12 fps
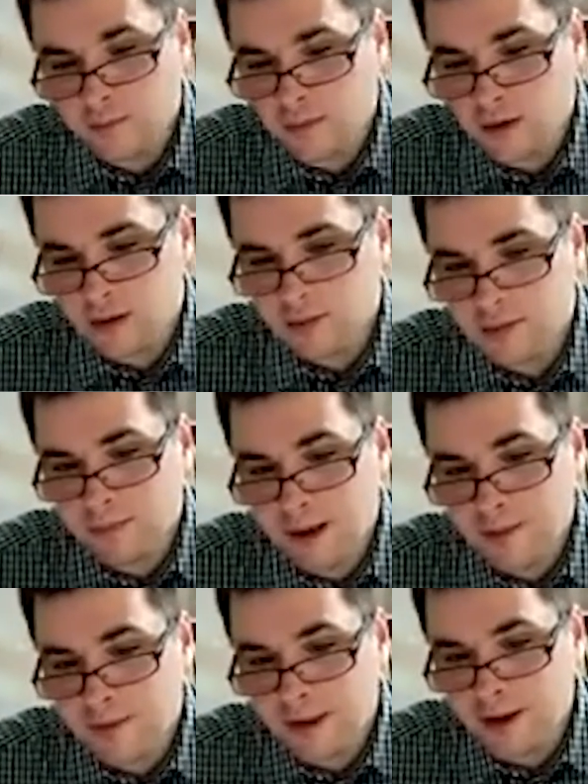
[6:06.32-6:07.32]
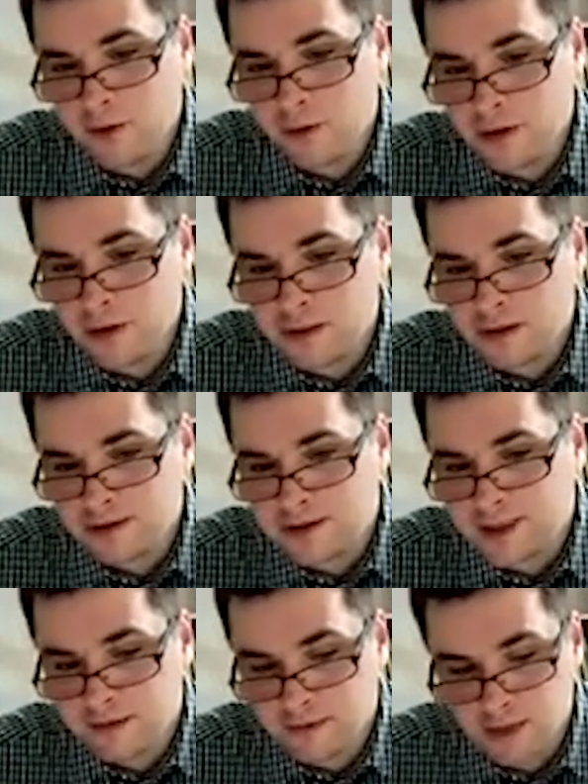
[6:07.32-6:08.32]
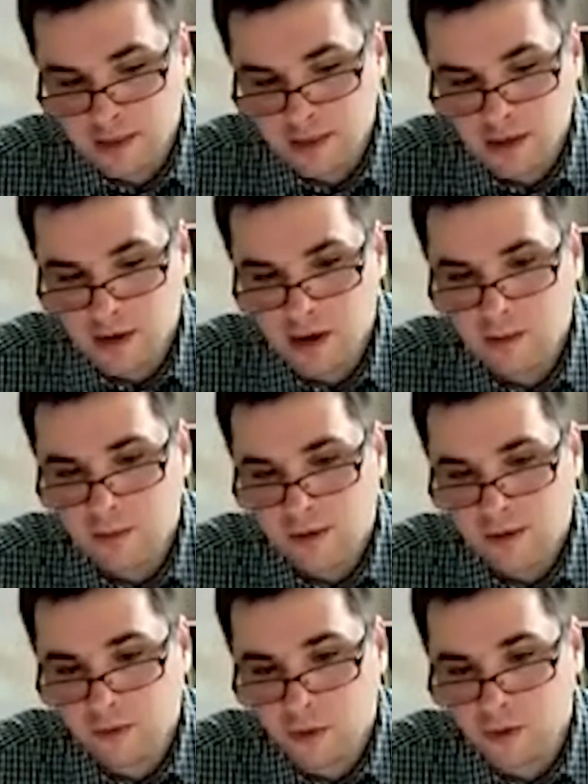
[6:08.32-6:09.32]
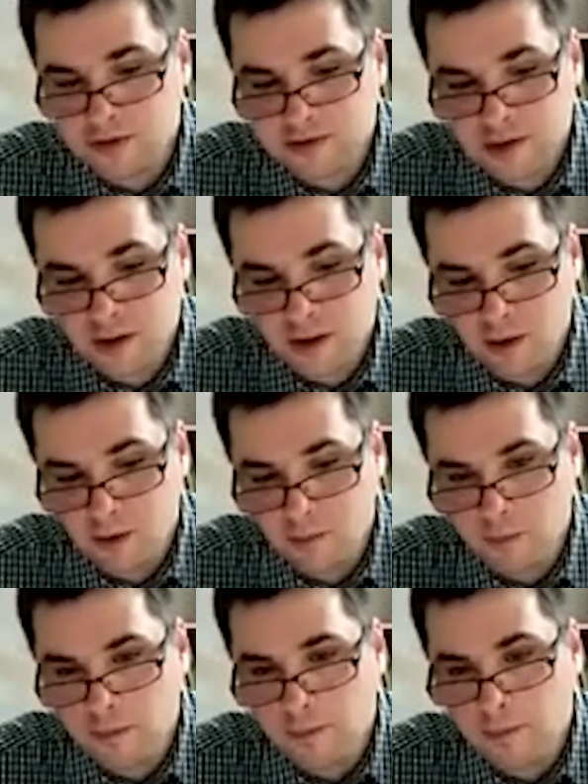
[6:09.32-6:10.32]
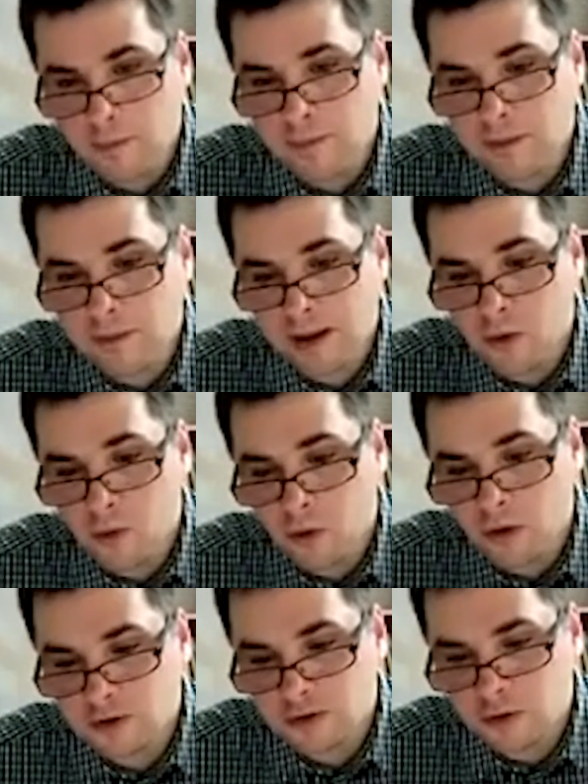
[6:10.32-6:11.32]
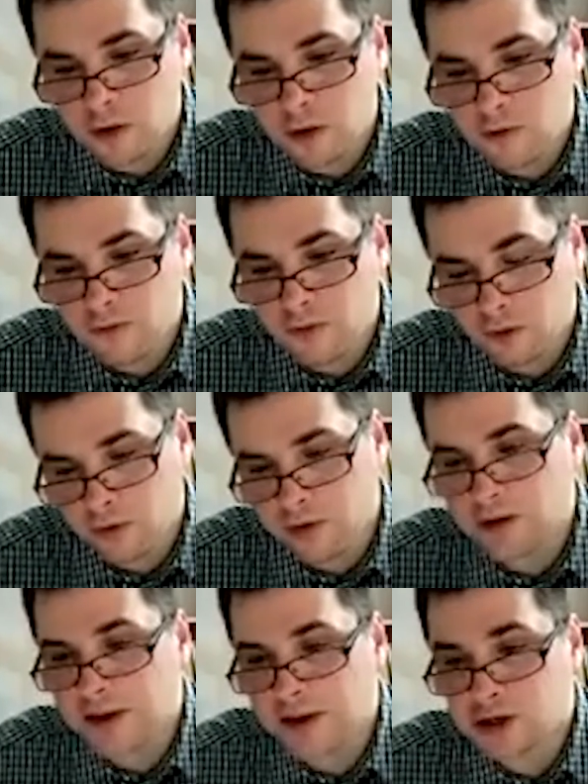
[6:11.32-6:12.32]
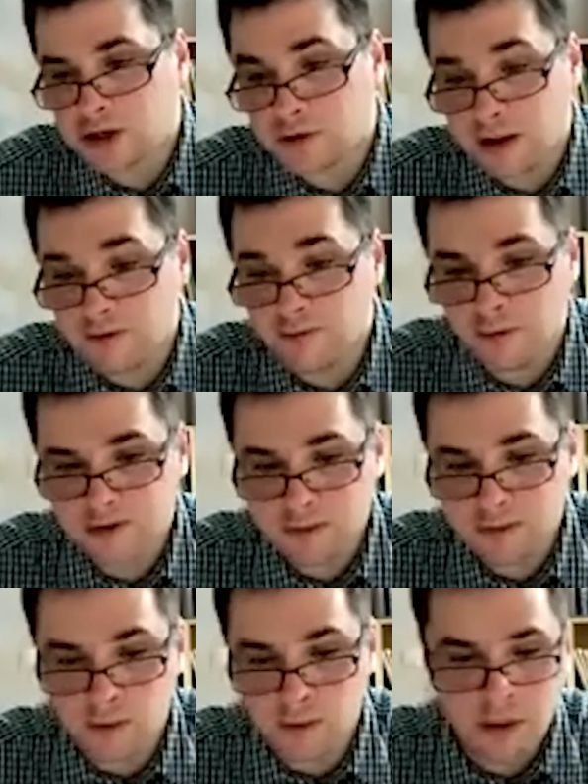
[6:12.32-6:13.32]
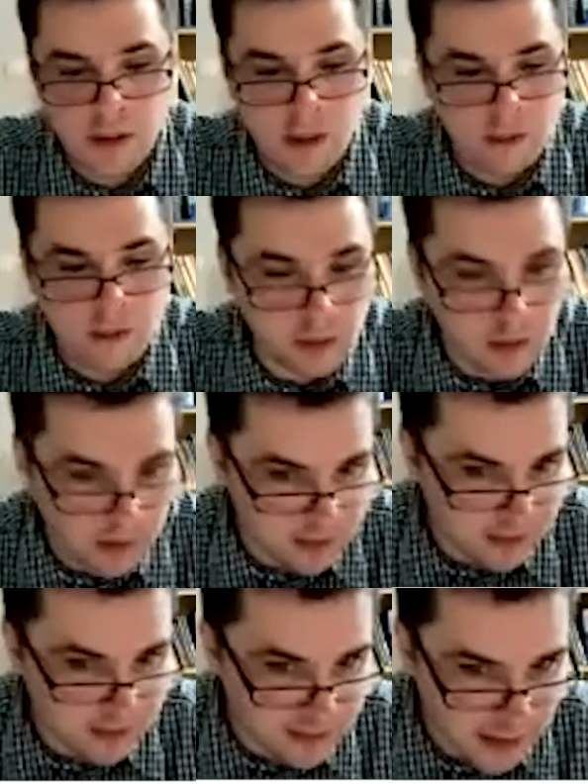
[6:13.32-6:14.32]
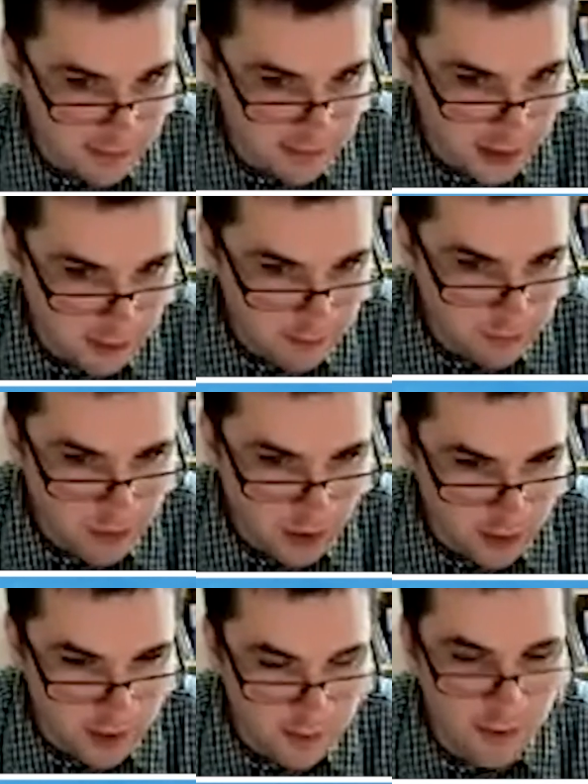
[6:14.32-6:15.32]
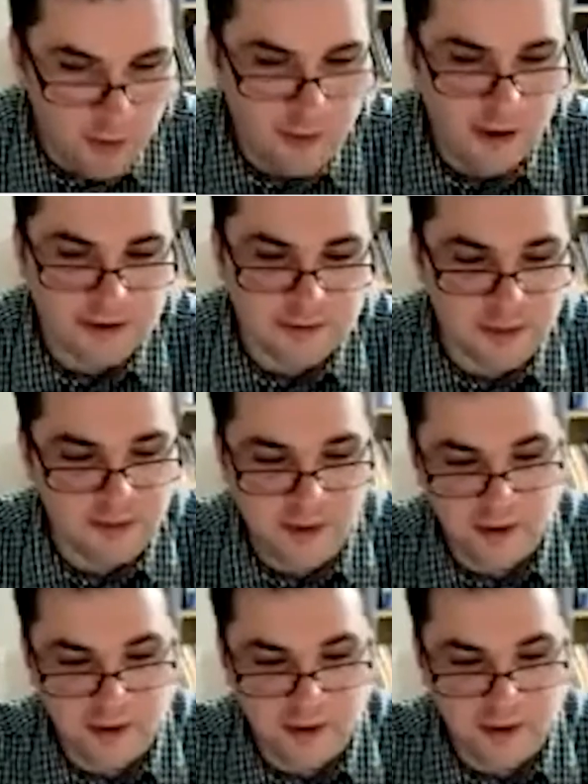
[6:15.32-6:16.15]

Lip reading: By playing queen d7, of course, black wants to go for queen h3 if possible, but at the same time, he prepares b5.